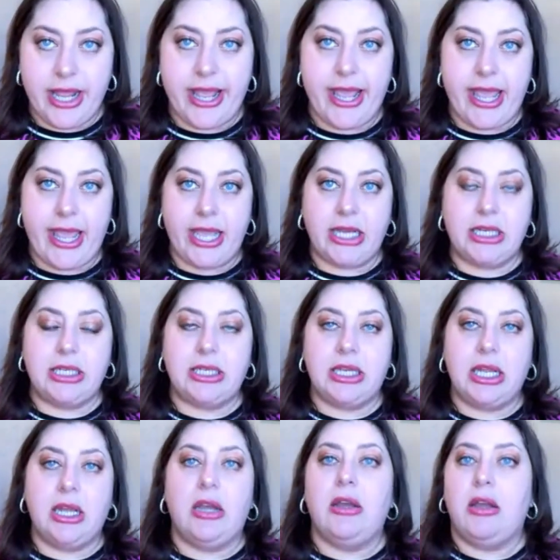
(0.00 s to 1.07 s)
and
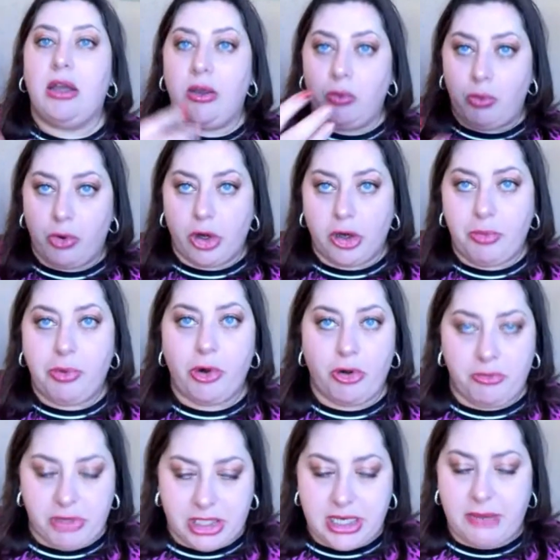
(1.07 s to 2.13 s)
a work
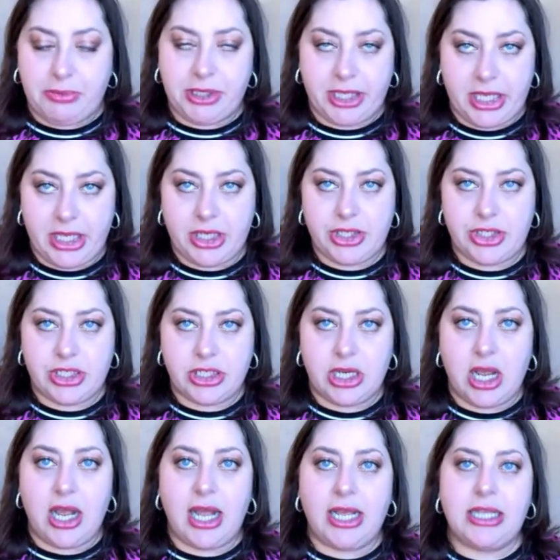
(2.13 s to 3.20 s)
permit application,
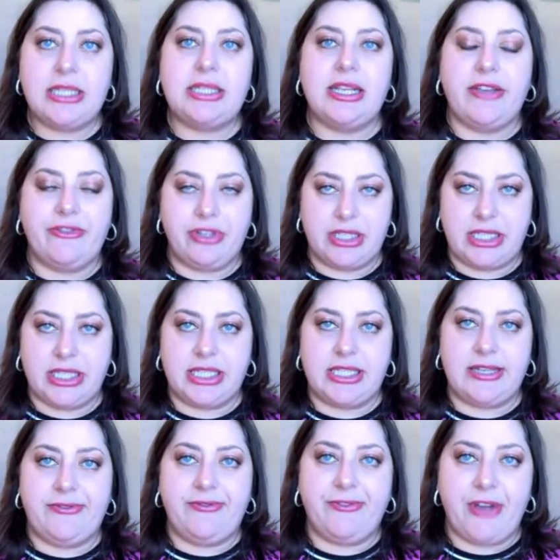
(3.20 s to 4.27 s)

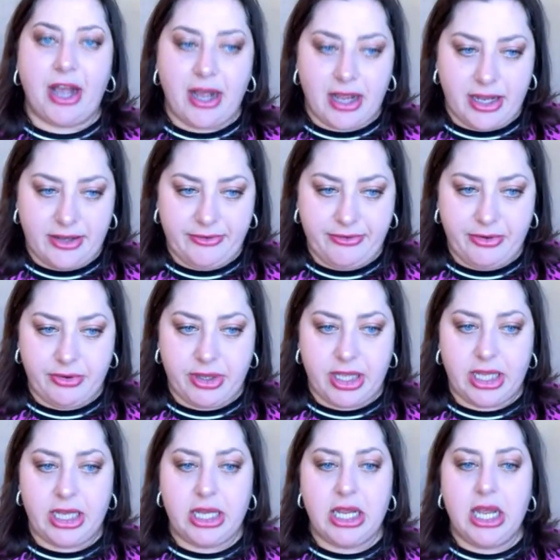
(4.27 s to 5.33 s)
I-765,
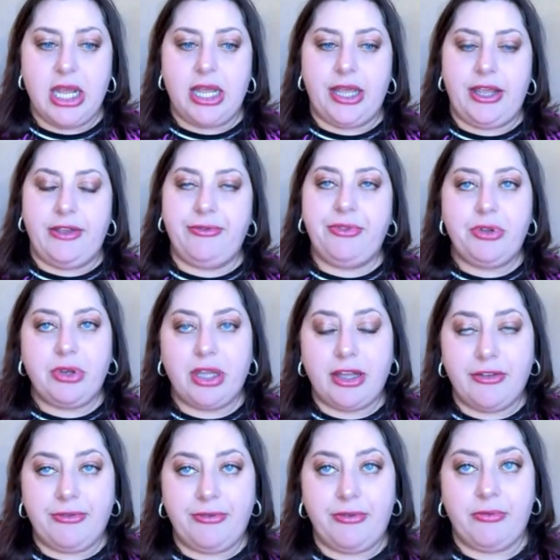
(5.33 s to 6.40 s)
okay? If you
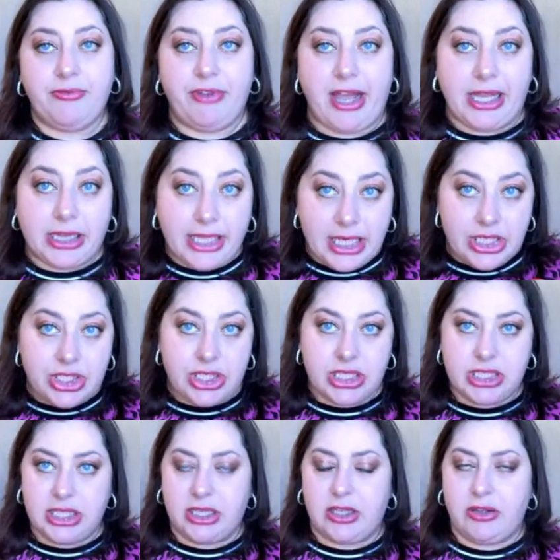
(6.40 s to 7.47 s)
have
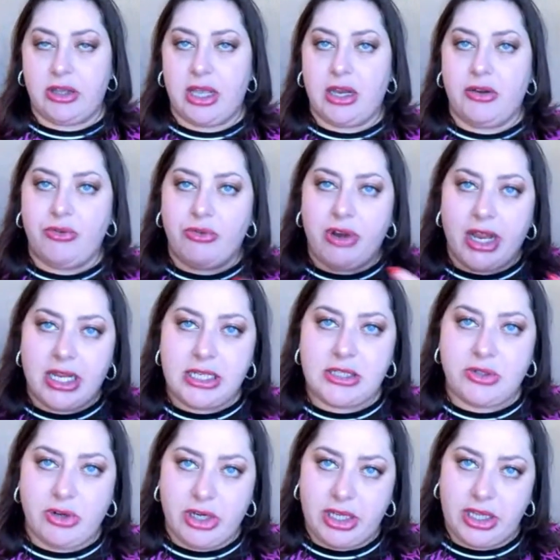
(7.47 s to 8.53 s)
violations, like you had arrest
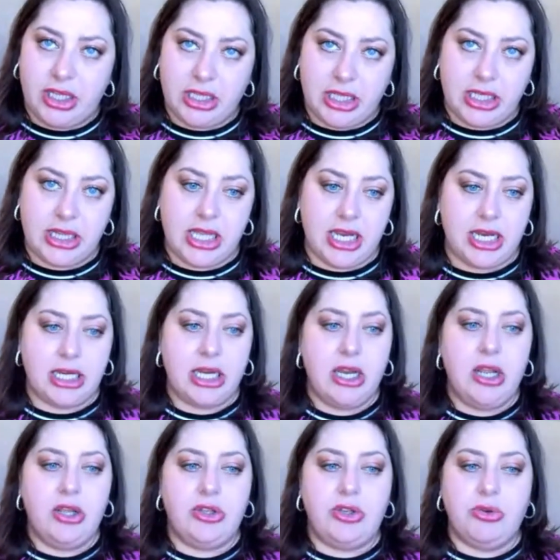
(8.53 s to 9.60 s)
or anything like that,
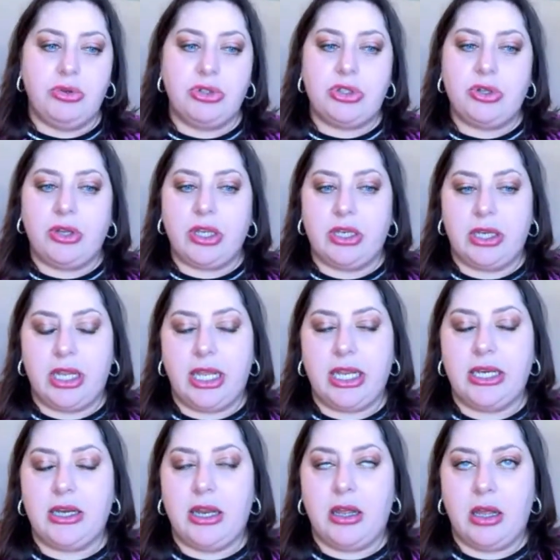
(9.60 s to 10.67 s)
you also can
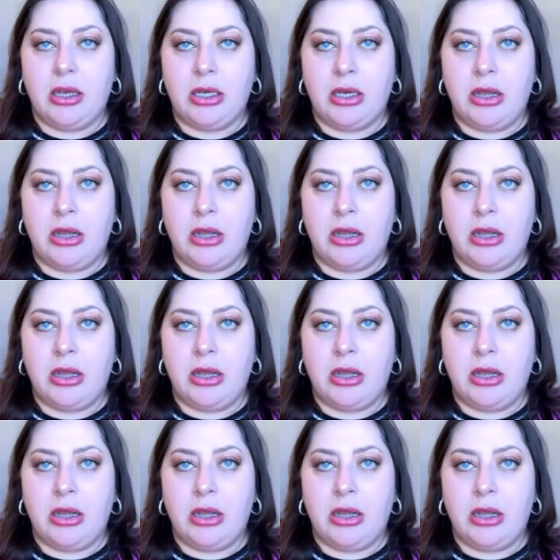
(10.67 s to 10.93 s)
get a